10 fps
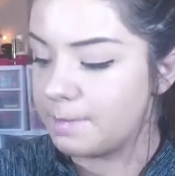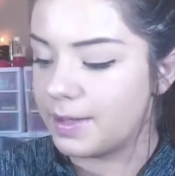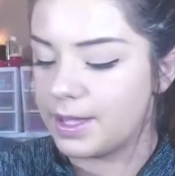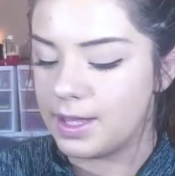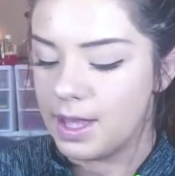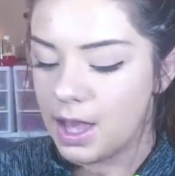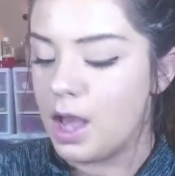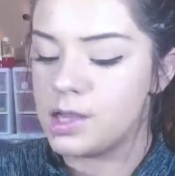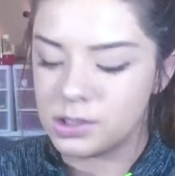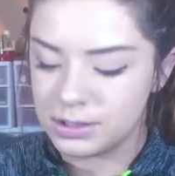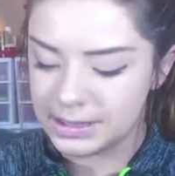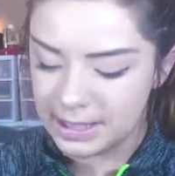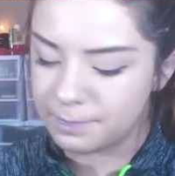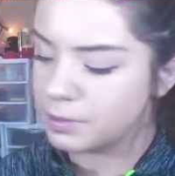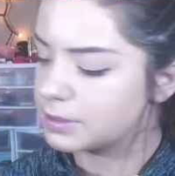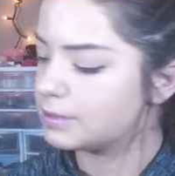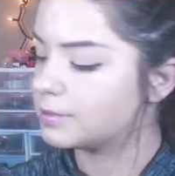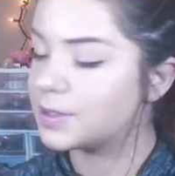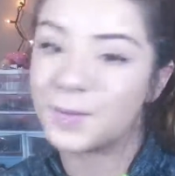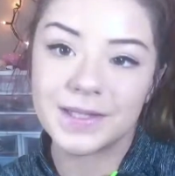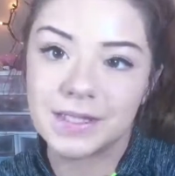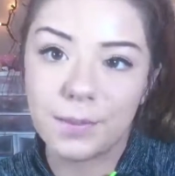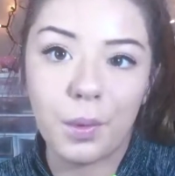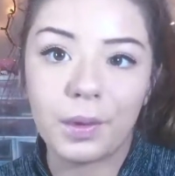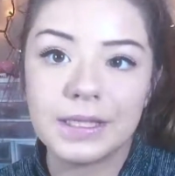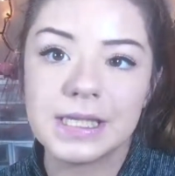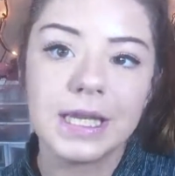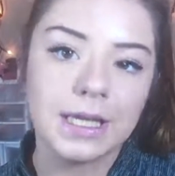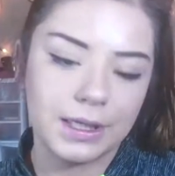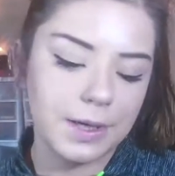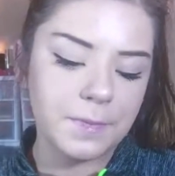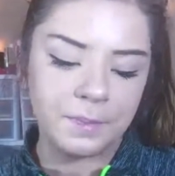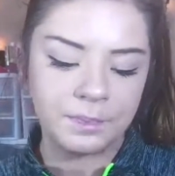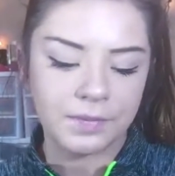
But I can see in person, so what's the point, you know?